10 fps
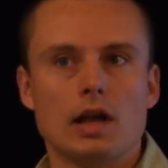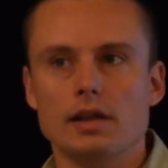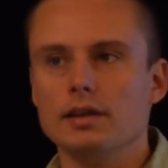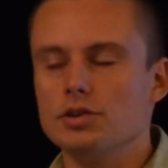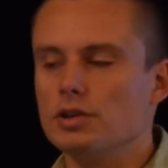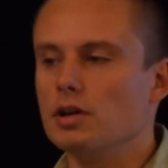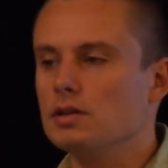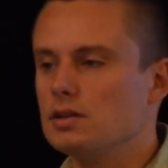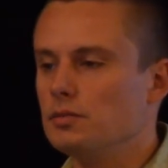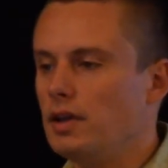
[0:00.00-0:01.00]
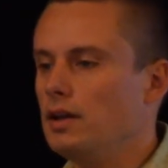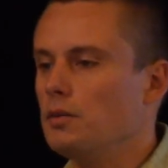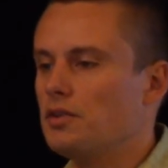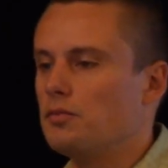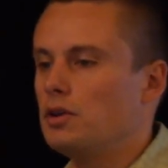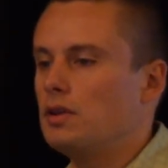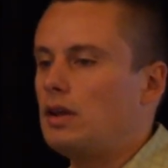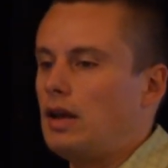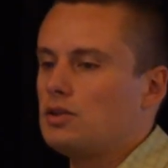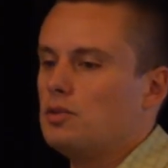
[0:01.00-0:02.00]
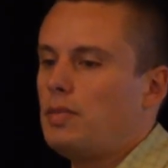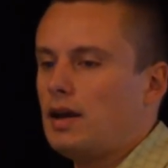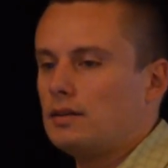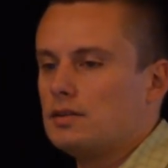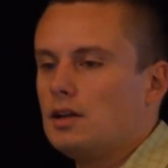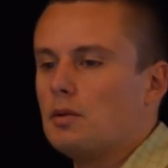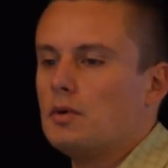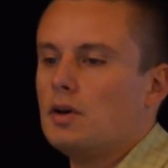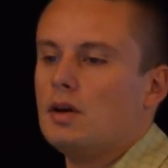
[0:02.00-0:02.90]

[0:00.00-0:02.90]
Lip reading: And then they shared some data with me that actually backed this up.